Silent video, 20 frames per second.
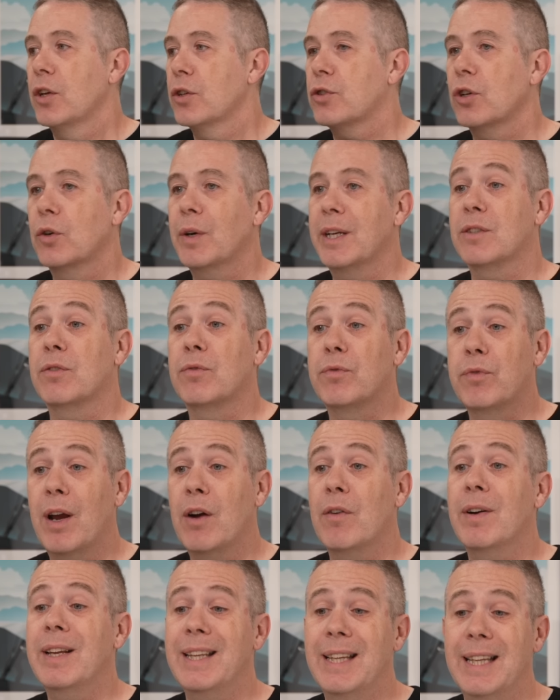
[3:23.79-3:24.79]
So it's
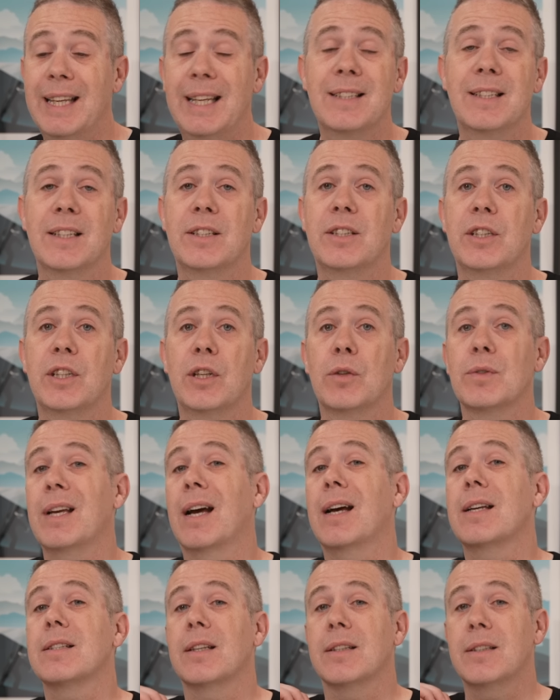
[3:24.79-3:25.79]
very easy to use,
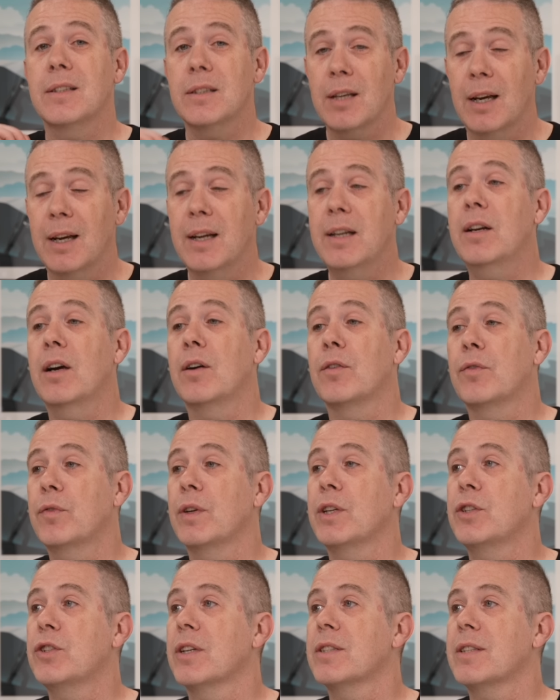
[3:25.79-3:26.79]
has a ton of
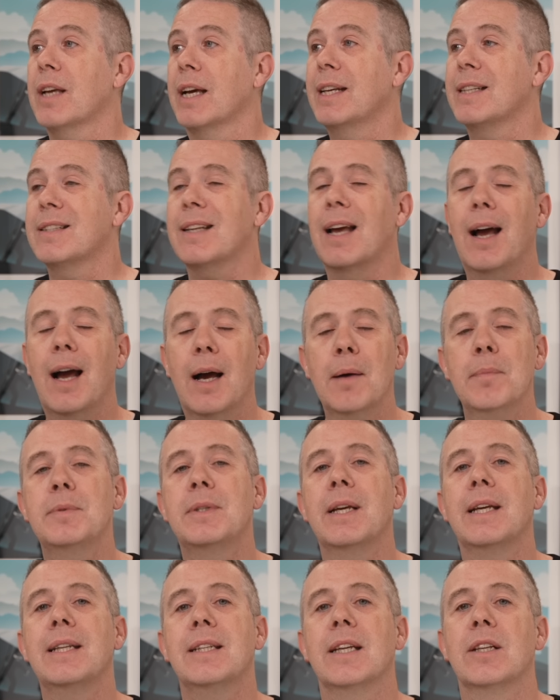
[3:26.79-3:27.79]
features, and is
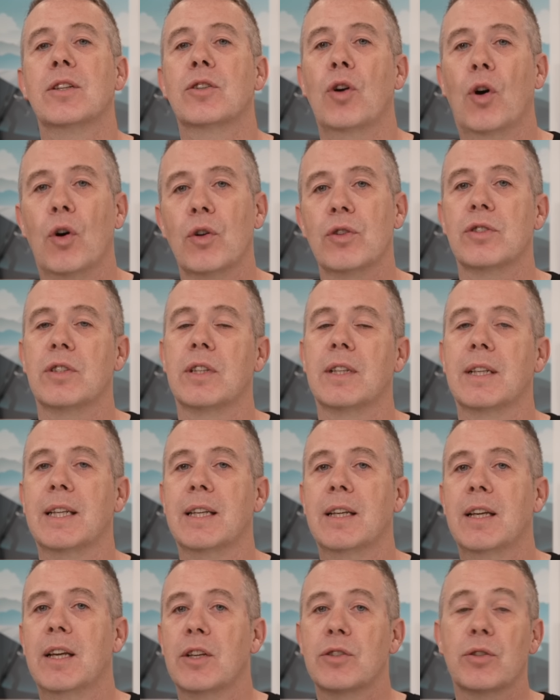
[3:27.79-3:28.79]
updated
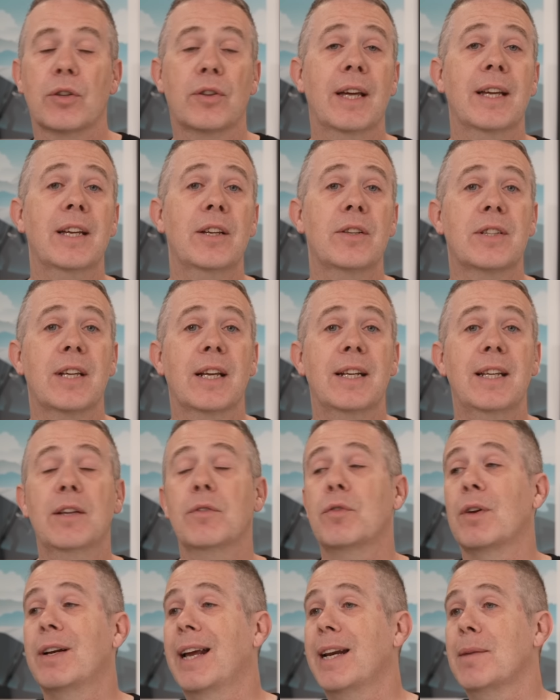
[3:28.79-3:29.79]
constantly. So thank you,
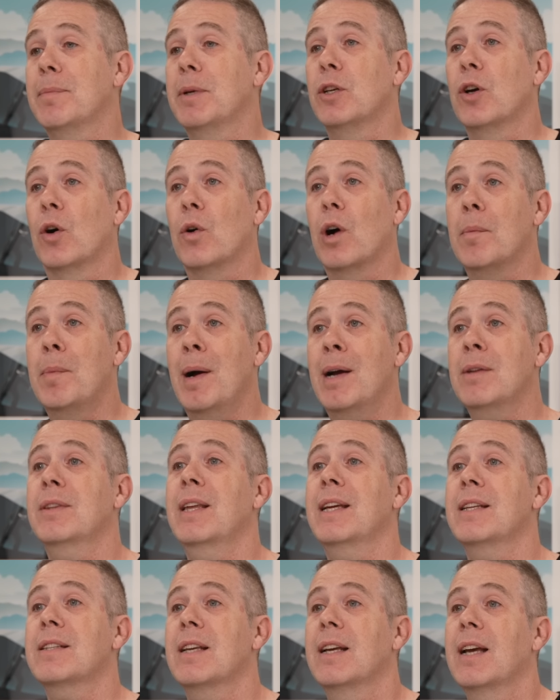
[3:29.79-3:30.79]
Sunny, for letting me know
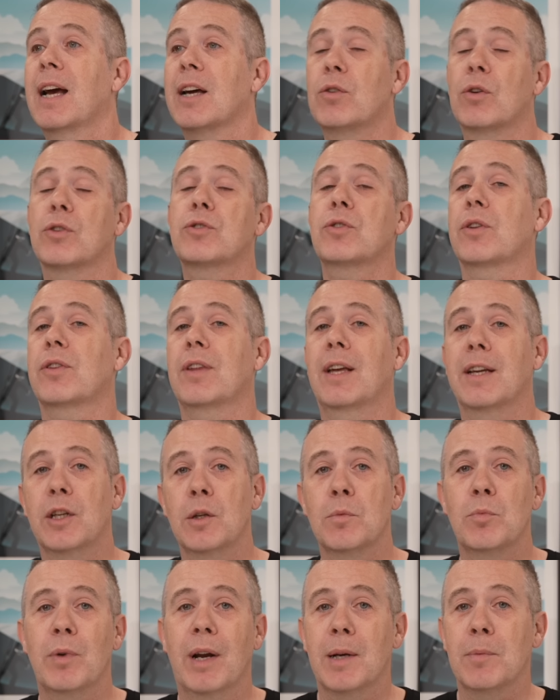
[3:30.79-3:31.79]
about this. And also
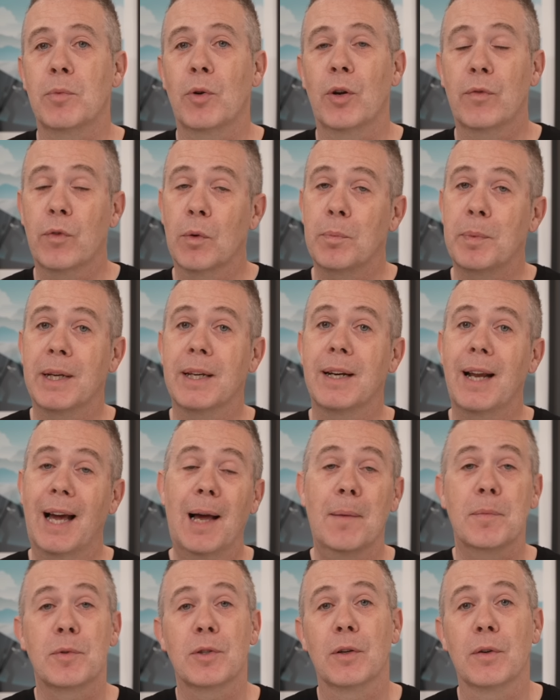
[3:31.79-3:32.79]
thank you, BrandBird, for being
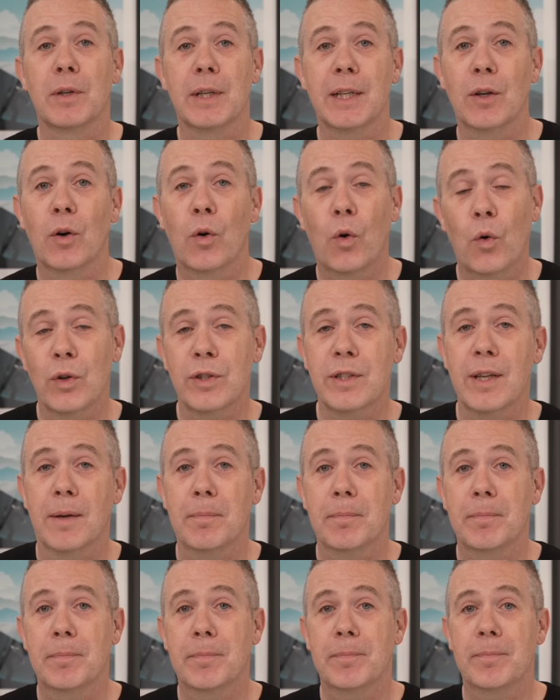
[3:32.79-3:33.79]
absolutely
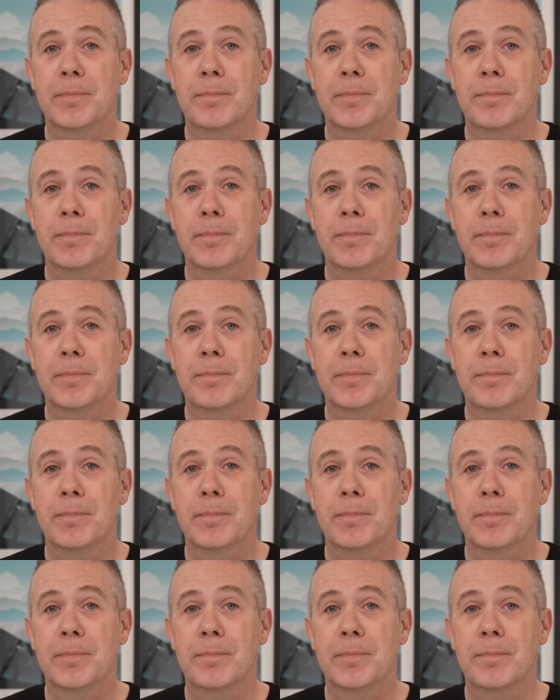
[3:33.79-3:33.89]
awesome.